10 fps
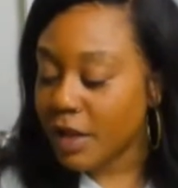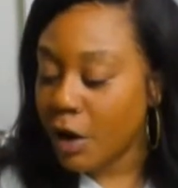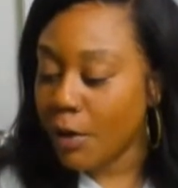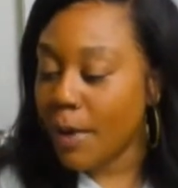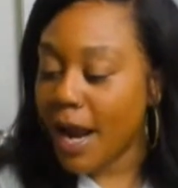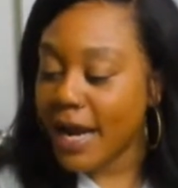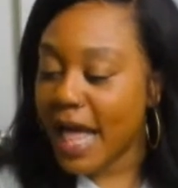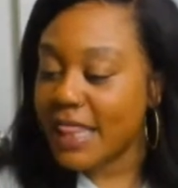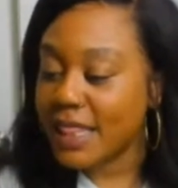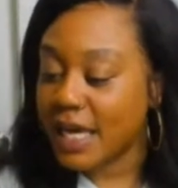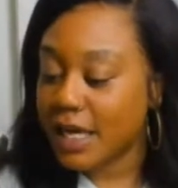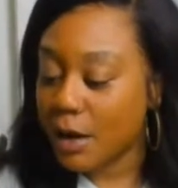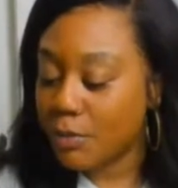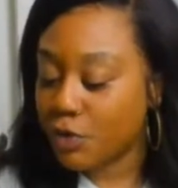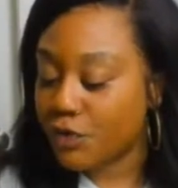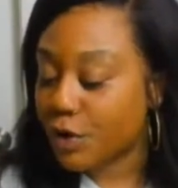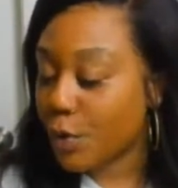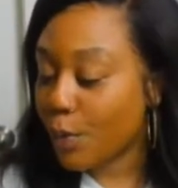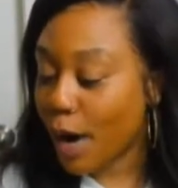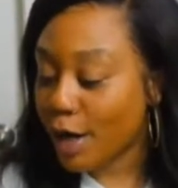All right, and then moving
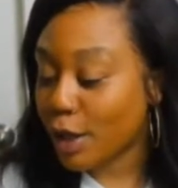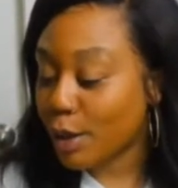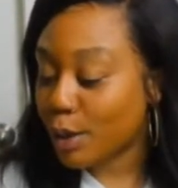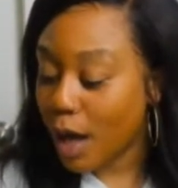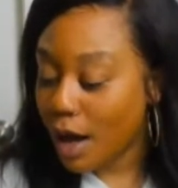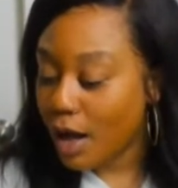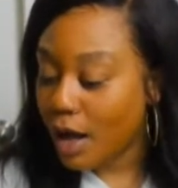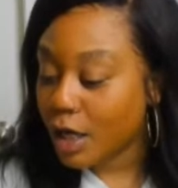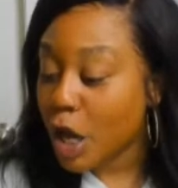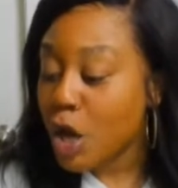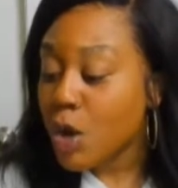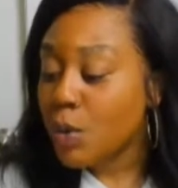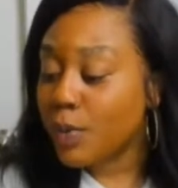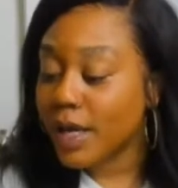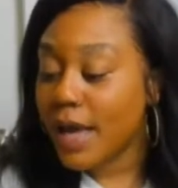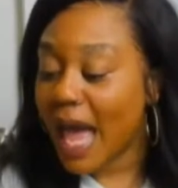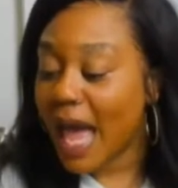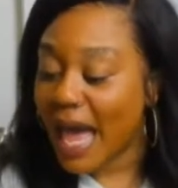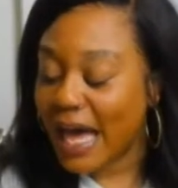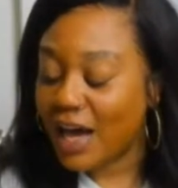right along, we
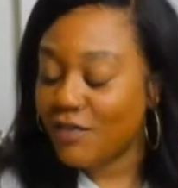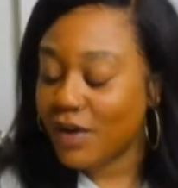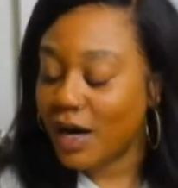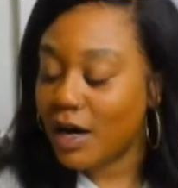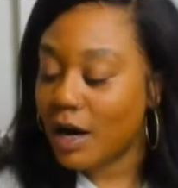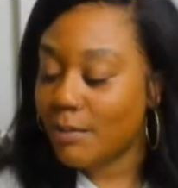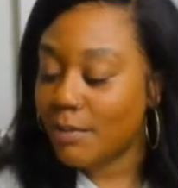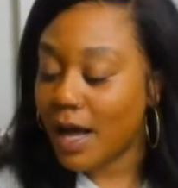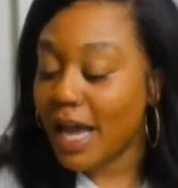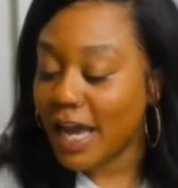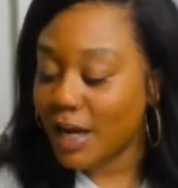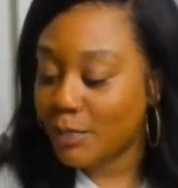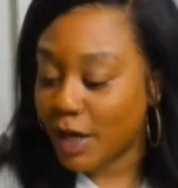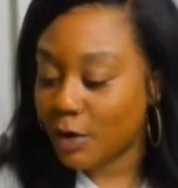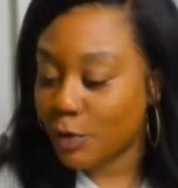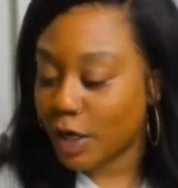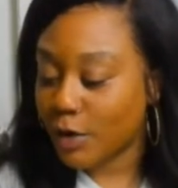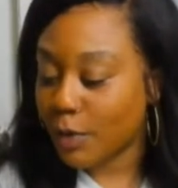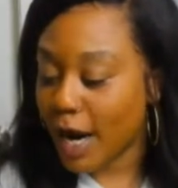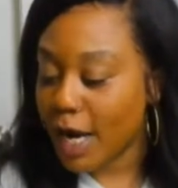have a headband
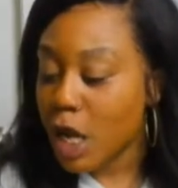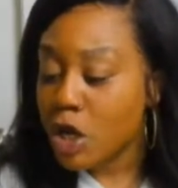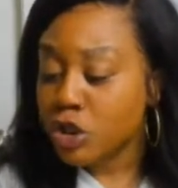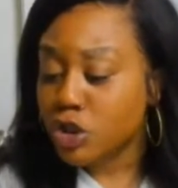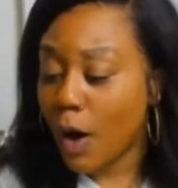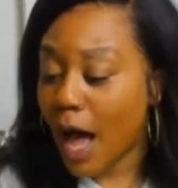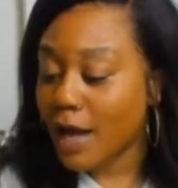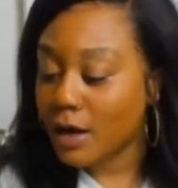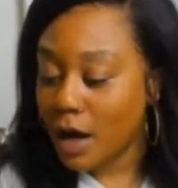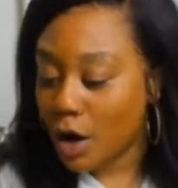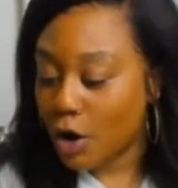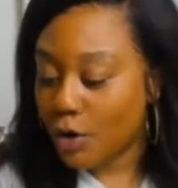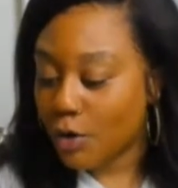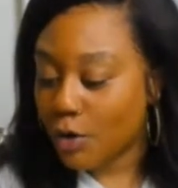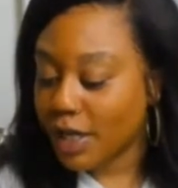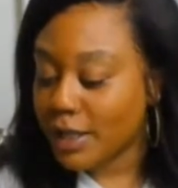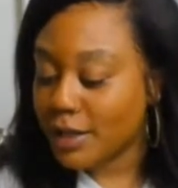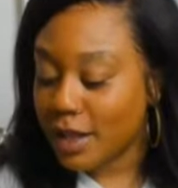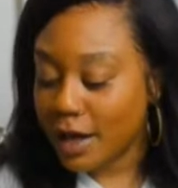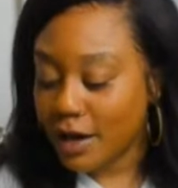wig, right? So I know we
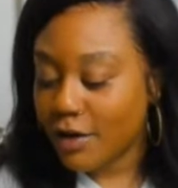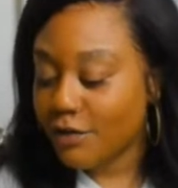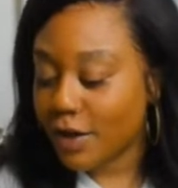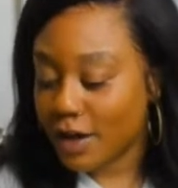love